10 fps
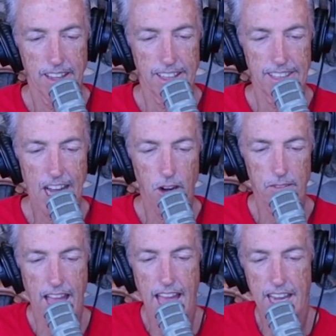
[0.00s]
And now
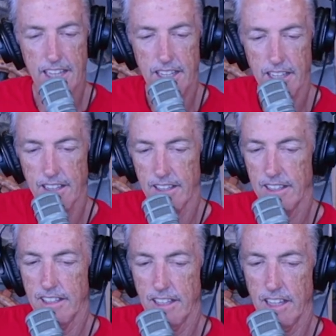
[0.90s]
I've added
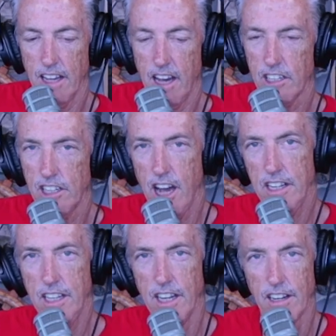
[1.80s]
a
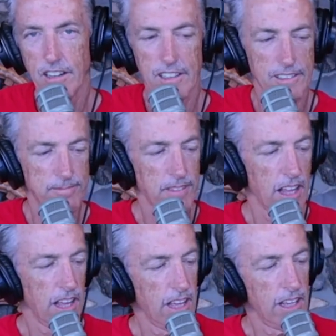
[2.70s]
gun here
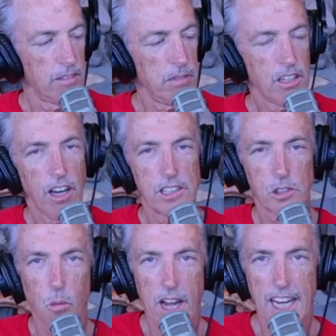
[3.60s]

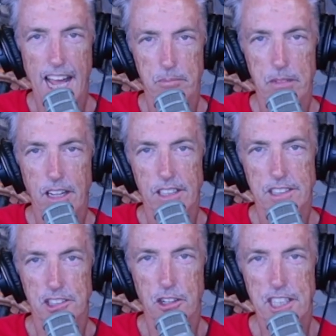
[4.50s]
because why not? Because
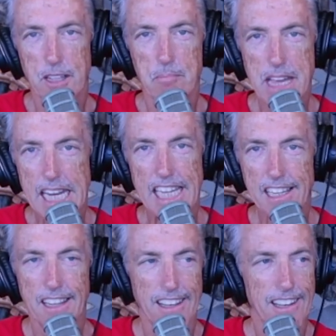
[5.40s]
during the
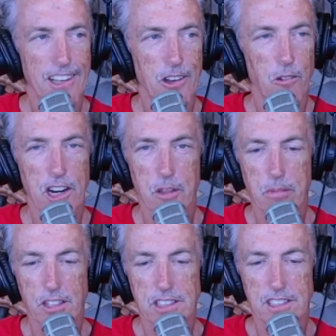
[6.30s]
meeting, one of the
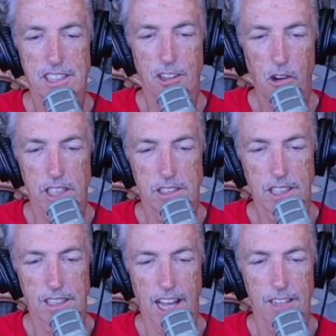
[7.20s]
persons said, oh, I see
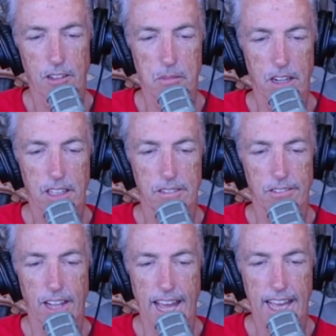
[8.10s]
a lot of American
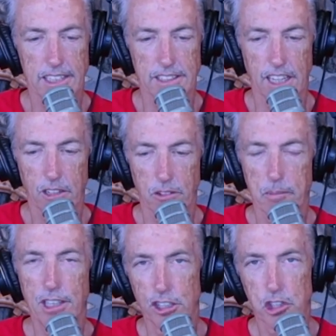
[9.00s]
flags there. Well, I
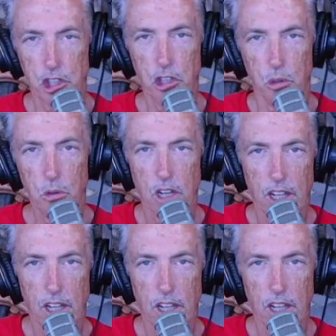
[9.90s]
mean, there's two.